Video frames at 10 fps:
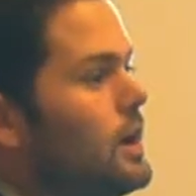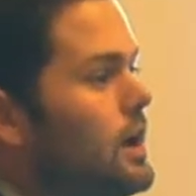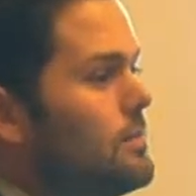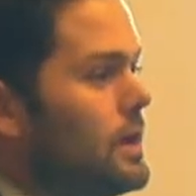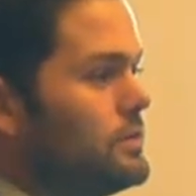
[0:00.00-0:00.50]

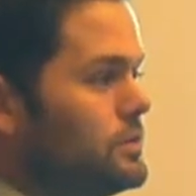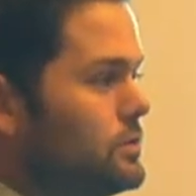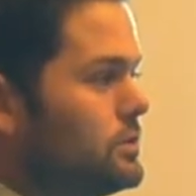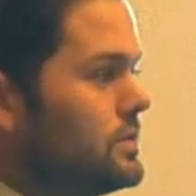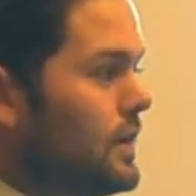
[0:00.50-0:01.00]
as
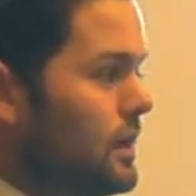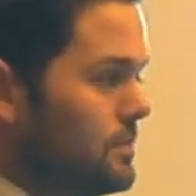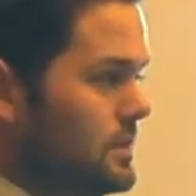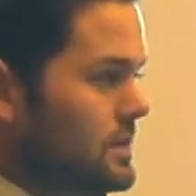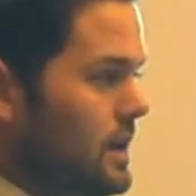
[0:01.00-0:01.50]
you develop
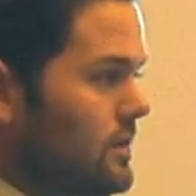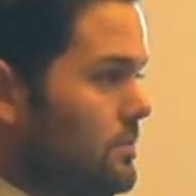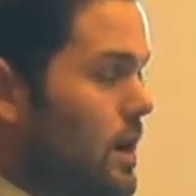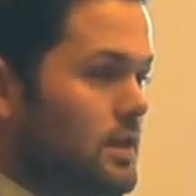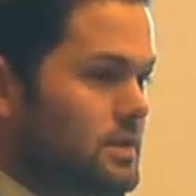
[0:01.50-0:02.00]
these kind of
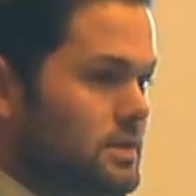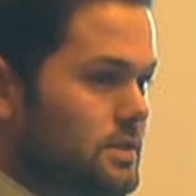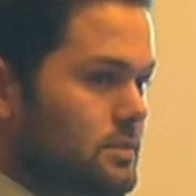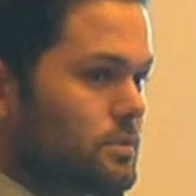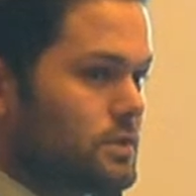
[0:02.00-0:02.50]

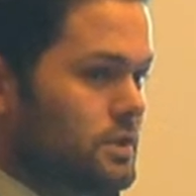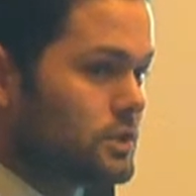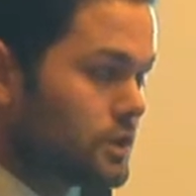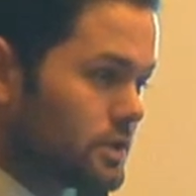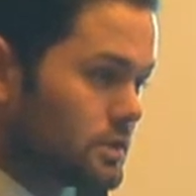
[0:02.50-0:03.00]
policies and
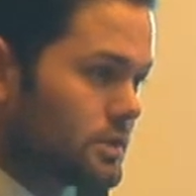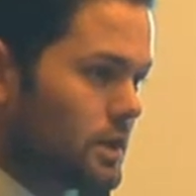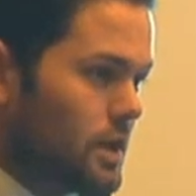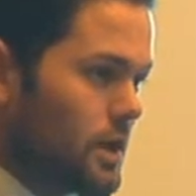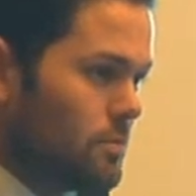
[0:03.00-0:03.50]
procedures
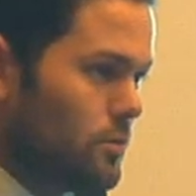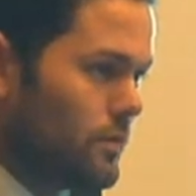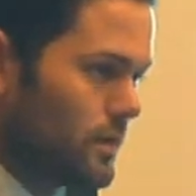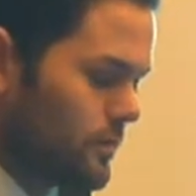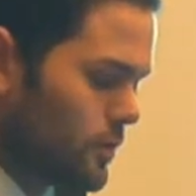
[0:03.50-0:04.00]

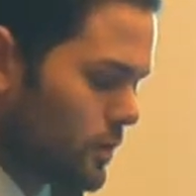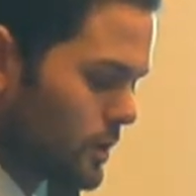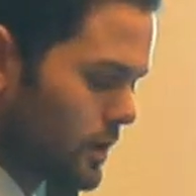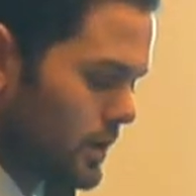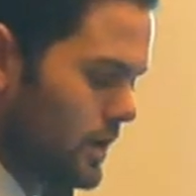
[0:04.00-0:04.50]
moving
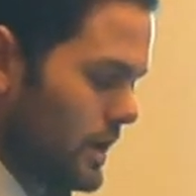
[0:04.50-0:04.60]
forward.